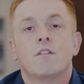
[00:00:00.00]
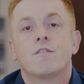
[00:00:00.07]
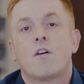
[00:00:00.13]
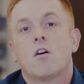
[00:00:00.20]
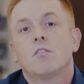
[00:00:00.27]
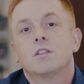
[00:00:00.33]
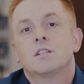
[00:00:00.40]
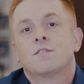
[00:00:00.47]
If you
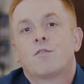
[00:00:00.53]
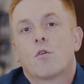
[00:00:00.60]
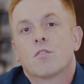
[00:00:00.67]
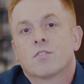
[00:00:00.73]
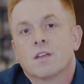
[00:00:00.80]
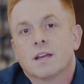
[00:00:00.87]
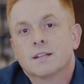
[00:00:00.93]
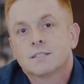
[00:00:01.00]
follow these 4
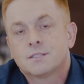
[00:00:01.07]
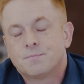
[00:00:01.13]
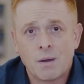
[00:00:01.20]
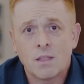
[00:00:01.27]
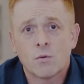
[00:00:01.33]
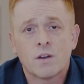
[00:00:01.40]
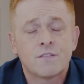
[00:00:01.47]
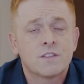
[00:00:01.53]
things,
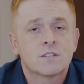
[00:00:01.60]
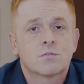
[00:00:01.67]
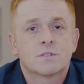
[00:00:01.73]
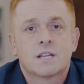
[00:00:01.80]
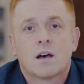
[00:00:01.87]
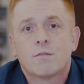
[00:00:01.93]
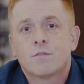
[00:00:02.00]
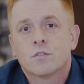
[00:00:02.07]
by the way, if this
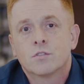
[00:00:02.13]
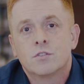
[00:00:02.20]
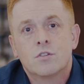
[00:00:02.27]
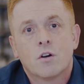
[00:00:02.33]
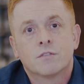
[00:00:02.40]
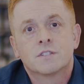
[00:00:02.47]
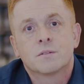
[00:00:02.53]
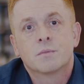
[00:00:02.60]
was helpful and you
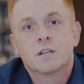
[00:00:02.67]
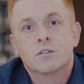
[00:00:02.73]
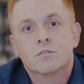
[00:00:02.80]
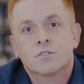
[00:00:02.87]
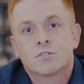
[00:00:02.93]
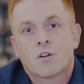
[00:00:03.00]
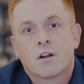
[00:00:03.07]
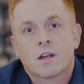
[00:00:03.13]
know of somebody
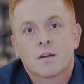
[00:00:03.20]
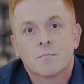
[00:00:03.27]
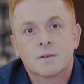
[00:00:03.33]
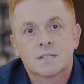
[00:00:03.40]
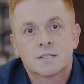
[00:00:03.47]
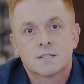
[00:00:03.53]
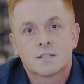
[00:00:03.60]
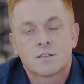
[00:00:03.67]
who's starting a
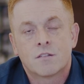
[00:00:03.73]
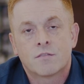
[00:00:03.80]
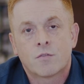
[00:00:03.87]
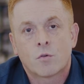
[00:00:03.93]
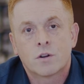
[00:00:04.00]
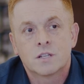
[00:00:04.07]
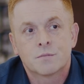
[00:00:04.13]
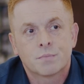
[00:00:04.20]
business in their
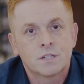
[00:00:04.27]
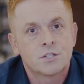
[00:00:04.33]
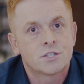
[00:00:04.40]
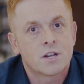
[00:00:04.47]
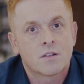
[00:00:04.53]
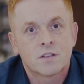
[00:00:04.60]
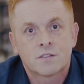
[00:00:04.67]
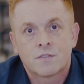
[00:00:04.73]
40s, please
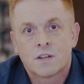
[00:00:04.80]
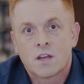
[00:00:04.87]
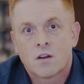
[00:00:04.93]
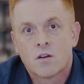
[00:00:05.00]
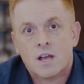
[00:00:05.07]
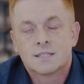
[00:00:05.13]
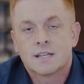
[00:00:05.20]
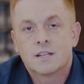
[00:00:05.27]
share this
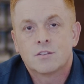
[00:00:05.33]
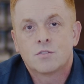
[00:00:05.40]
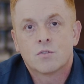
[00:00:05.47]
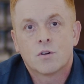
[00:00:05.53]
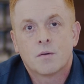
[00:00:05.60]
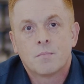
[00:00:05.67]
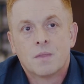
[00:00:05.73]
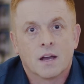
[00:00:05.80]
video, send it
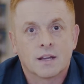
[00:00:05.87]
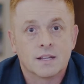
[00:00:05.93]
to them.